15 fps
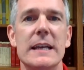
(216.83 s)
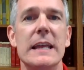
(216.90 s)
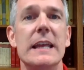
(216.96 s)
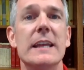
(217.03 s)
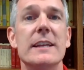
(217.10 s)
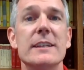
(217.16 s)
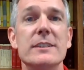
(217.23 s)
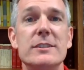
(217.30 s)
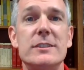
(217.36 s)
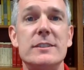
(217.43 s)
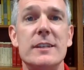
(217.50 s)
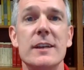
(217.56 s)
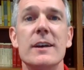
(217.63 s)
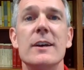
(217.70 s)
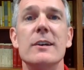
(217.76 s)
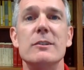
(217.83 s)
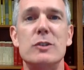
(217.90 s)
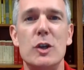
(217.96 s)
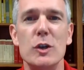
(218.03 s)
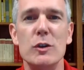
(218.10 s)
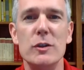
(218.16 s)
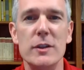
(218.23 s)
is
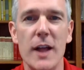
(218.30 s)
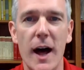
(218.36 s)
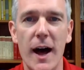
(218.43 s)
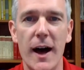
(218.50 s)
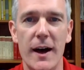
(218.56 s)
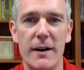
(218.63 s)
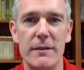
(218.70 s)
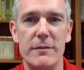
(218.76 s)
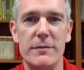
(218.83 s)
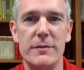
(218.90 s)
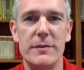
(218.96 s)
to love.